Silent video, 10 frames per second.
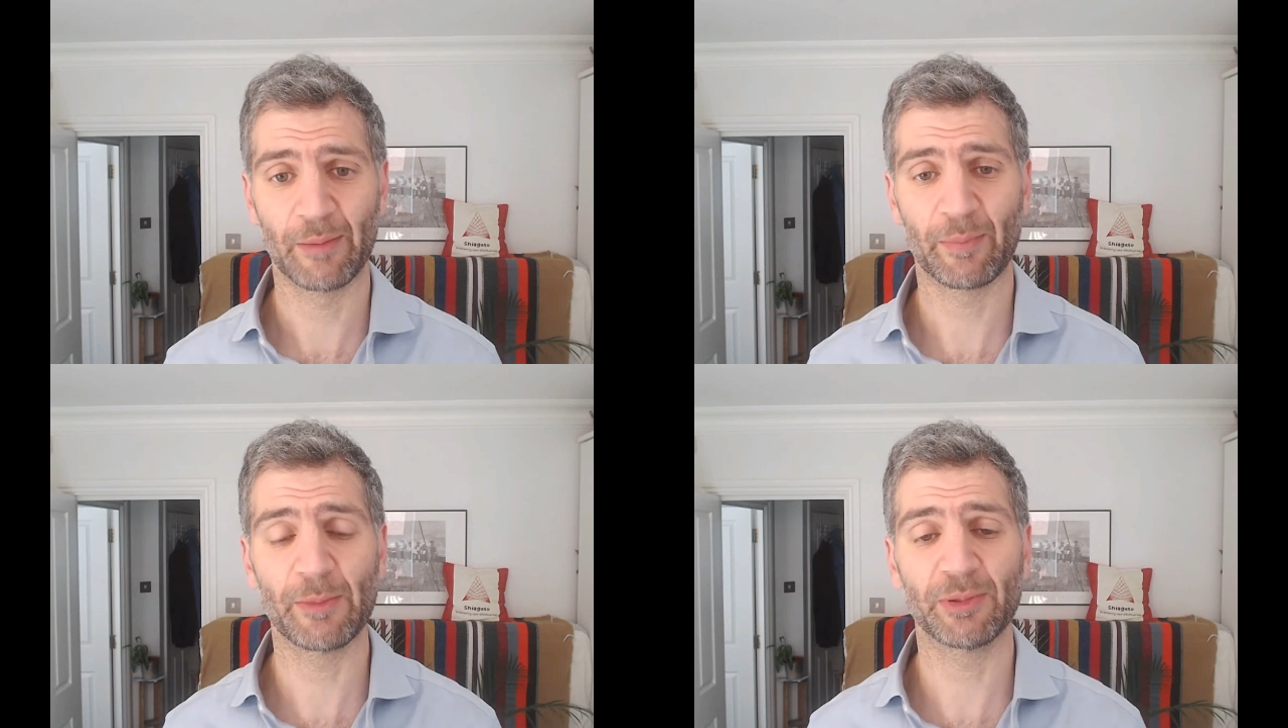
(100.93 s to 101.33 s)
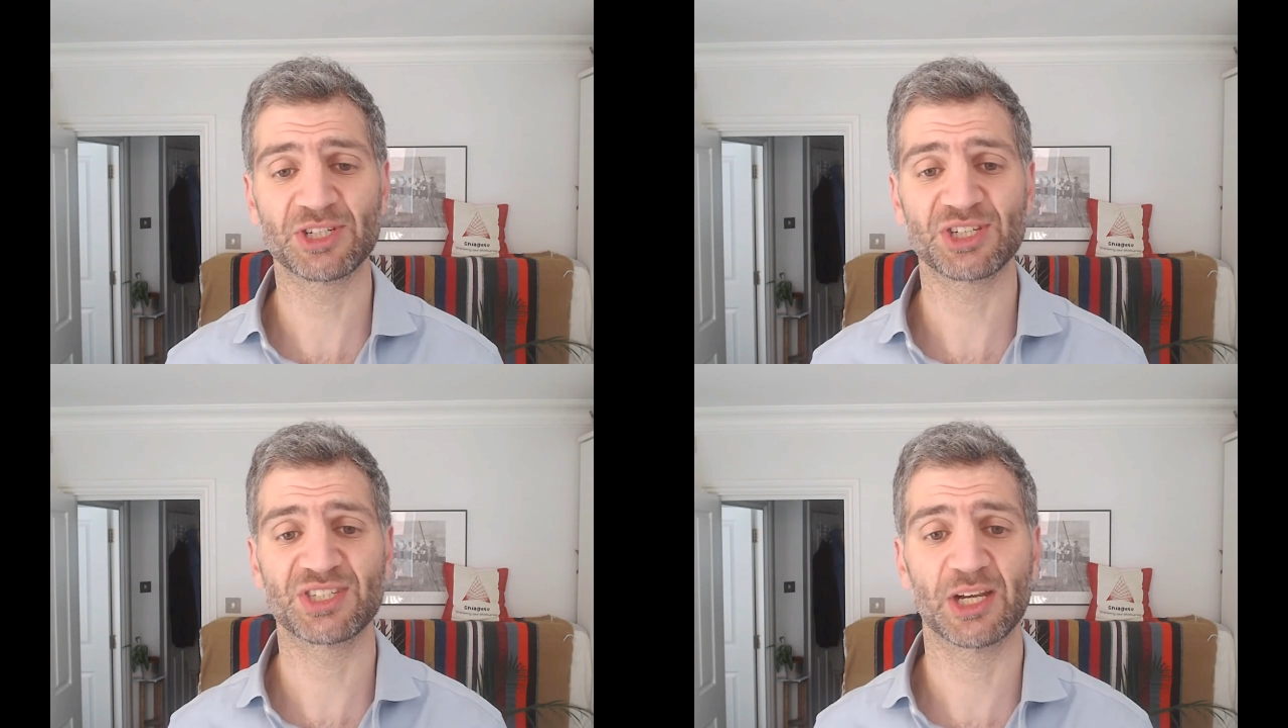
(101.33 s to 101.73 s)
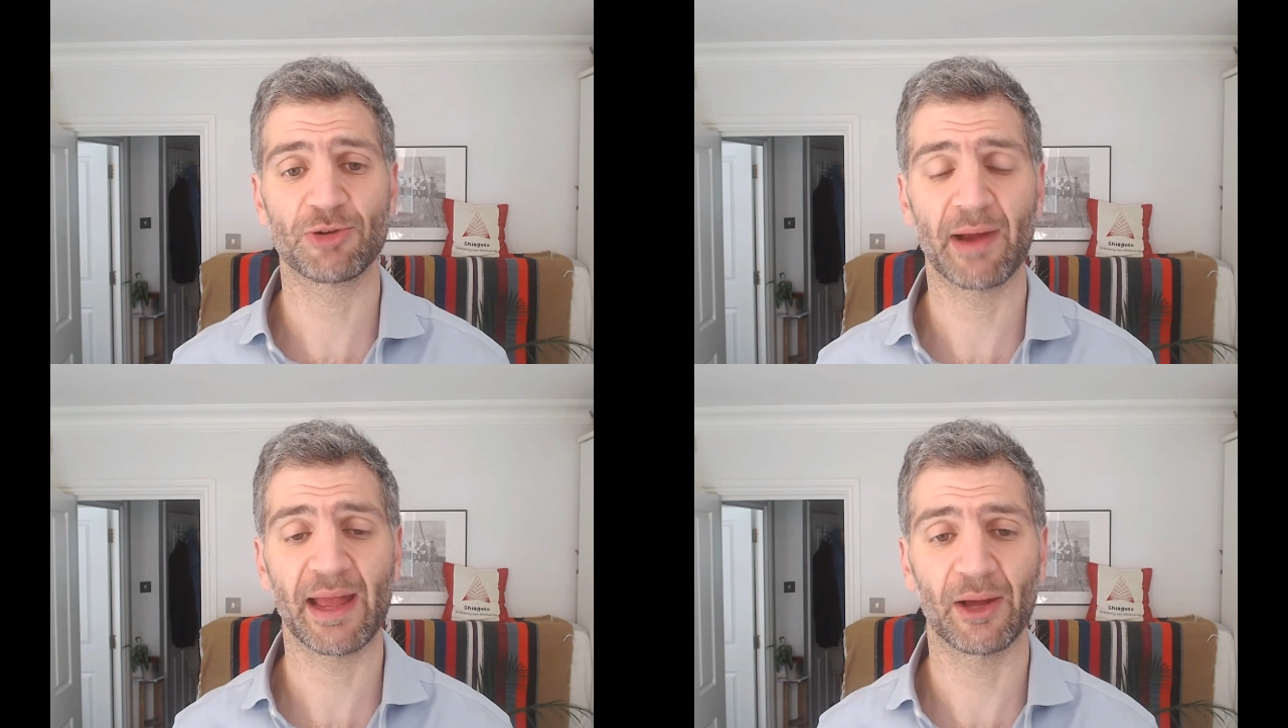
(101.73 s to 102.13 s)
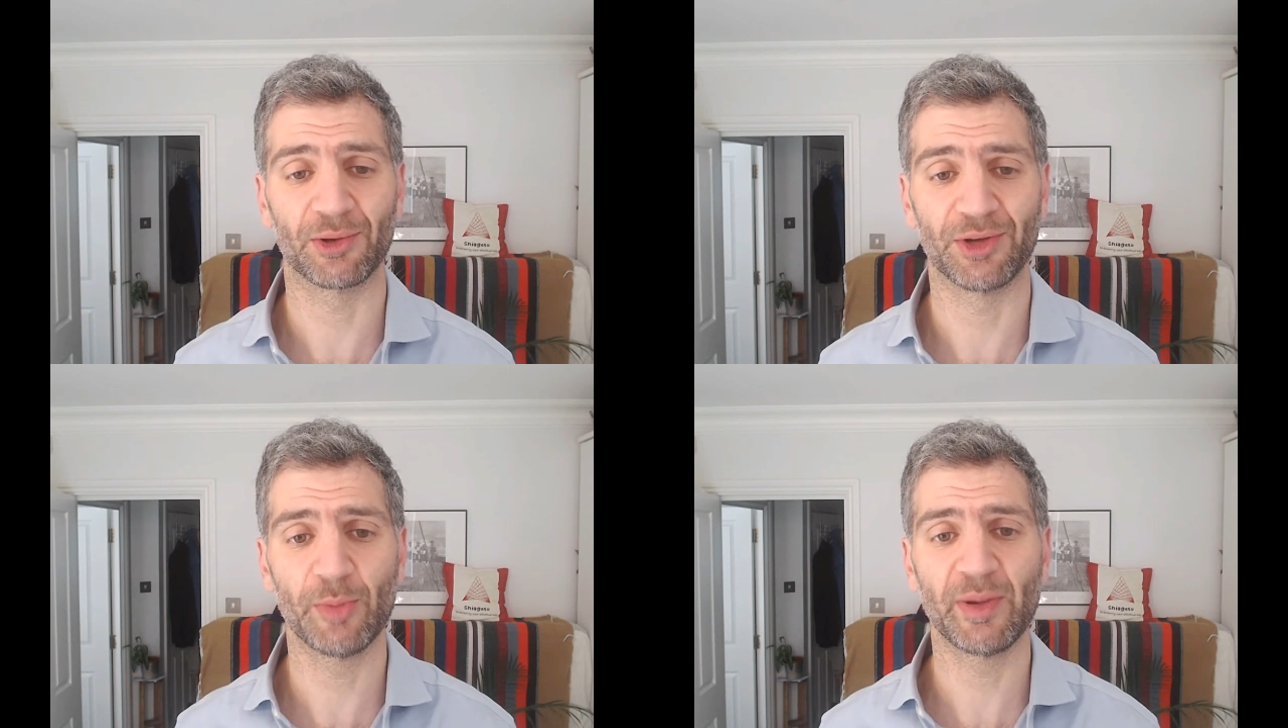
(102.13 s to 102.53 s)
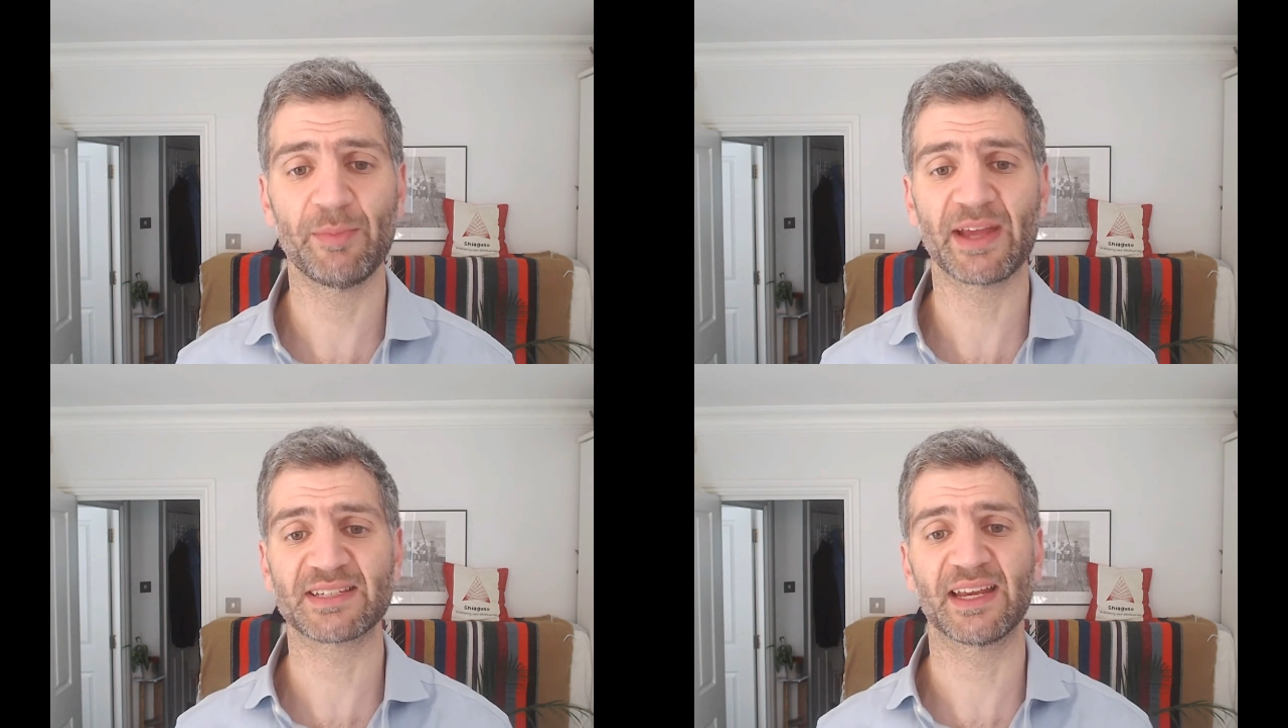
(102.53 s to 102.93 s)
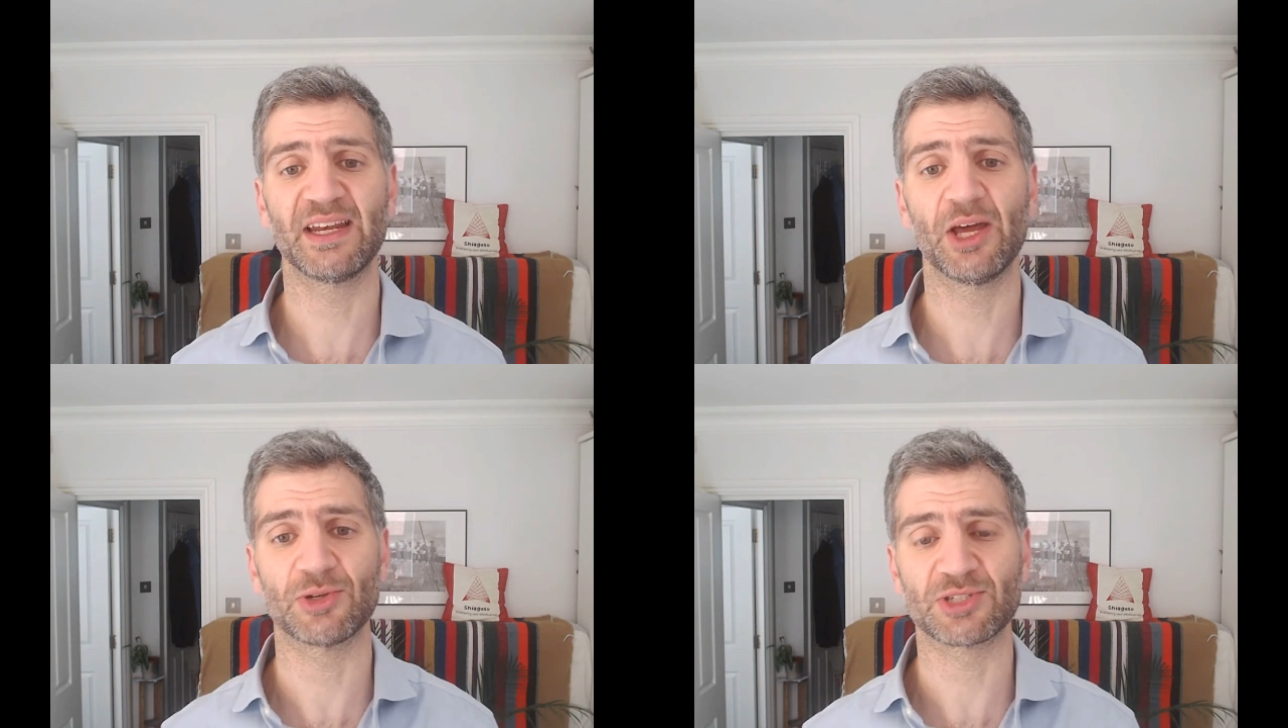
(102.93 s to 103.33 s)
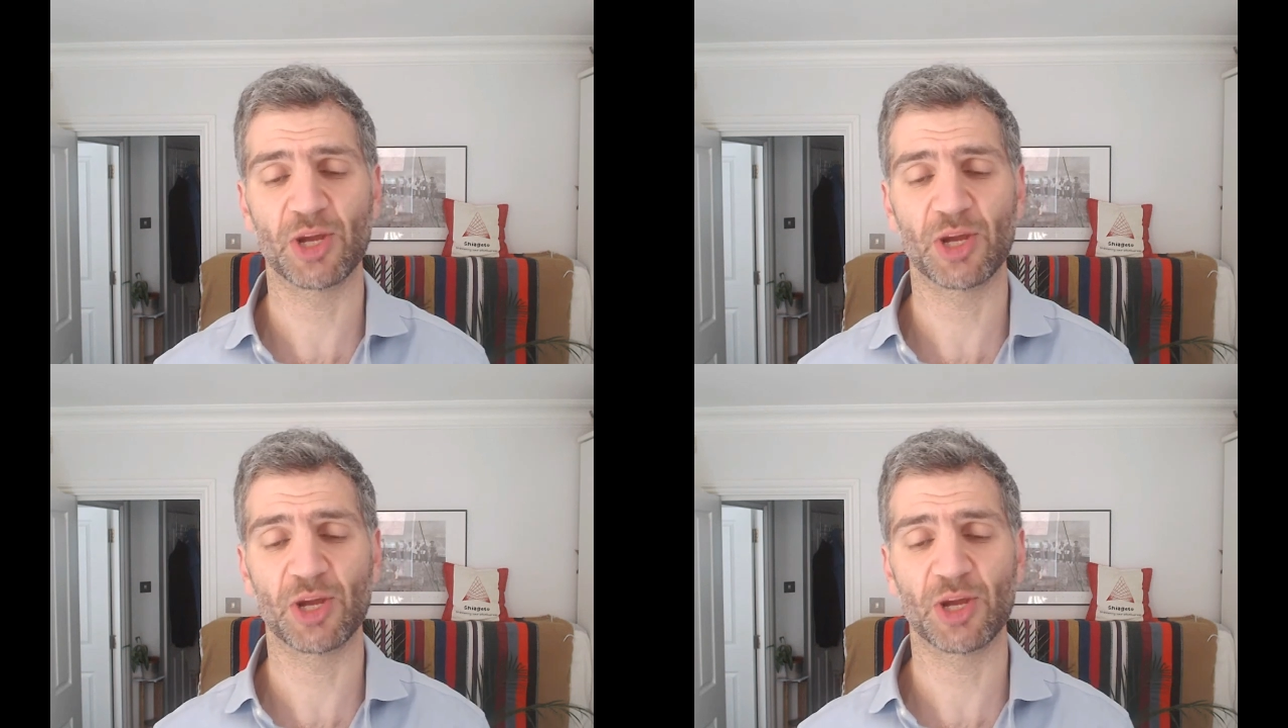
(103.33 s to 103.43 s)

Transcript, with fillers: People just sit around. Nobody makes any notes.